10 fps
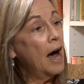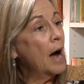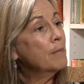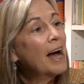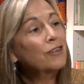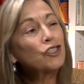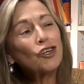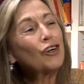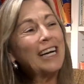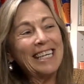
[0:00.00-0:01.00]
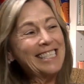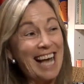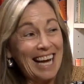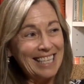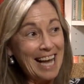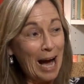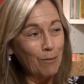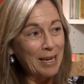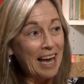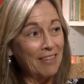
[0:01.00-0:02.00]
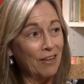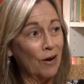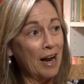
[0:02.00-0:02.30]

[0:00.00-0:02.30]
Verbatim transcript: I'm not sure exactly how we get there,